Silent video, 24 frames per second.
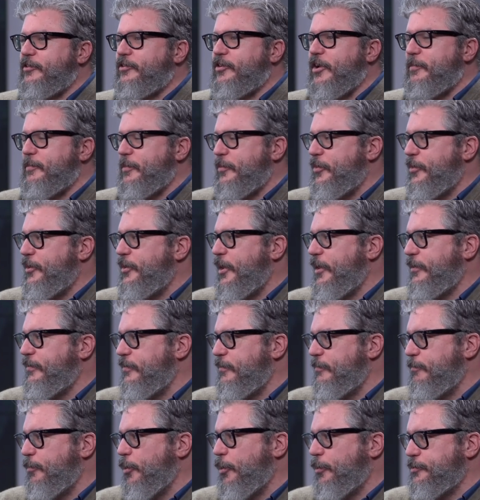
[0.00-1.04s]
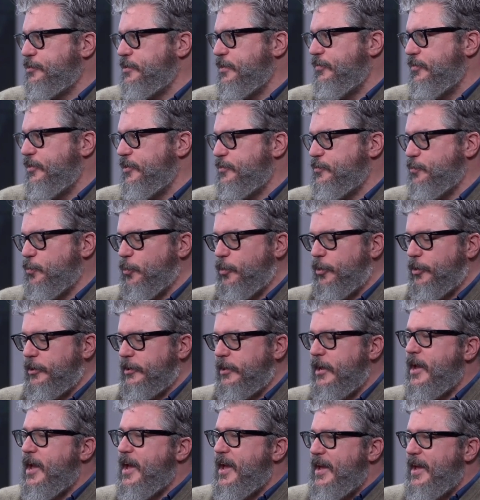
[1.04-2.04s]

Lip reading: talking about the nuts and bolts of this world.